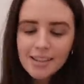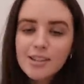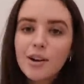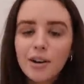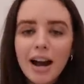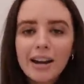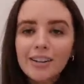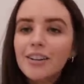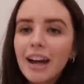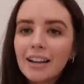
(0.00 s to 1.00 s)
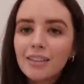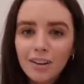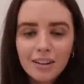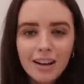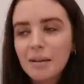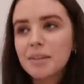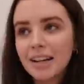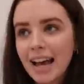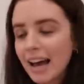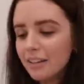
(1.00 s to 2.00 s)
So I don't know how long I'm gonna
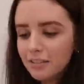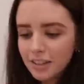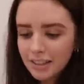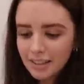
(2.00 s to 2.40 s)
have,